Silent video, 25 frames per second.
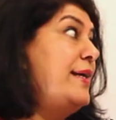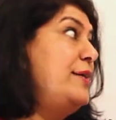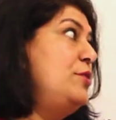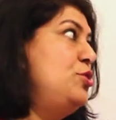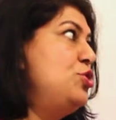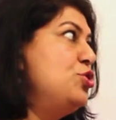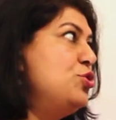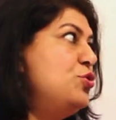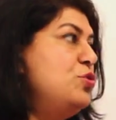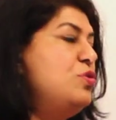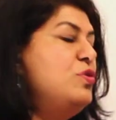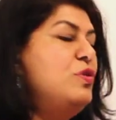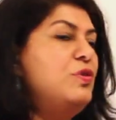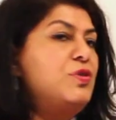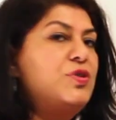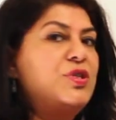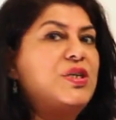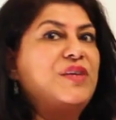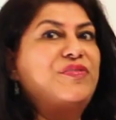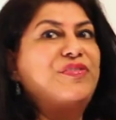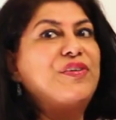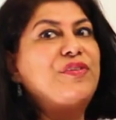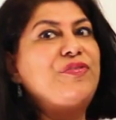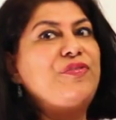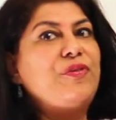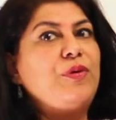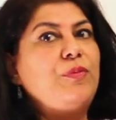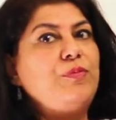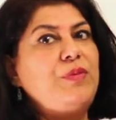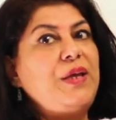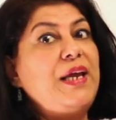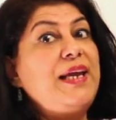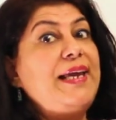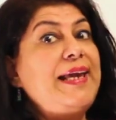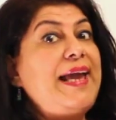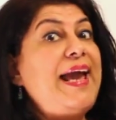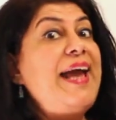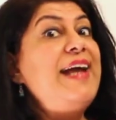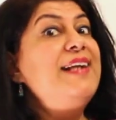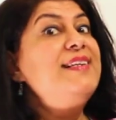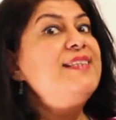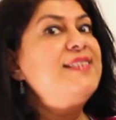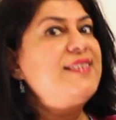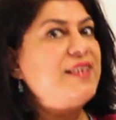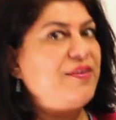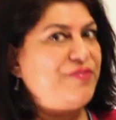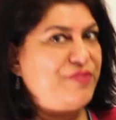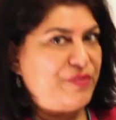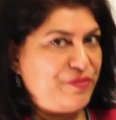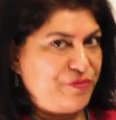can suffer
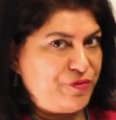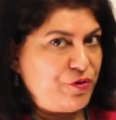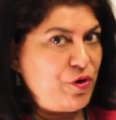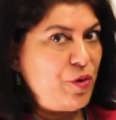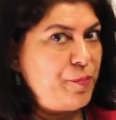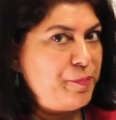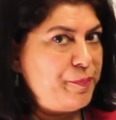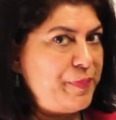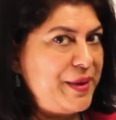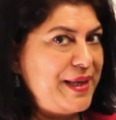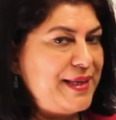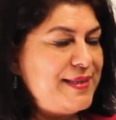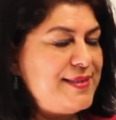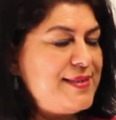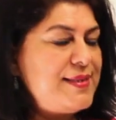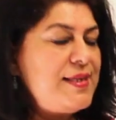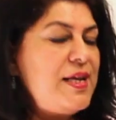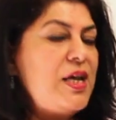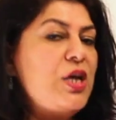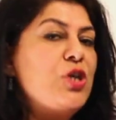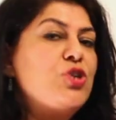from BEMS.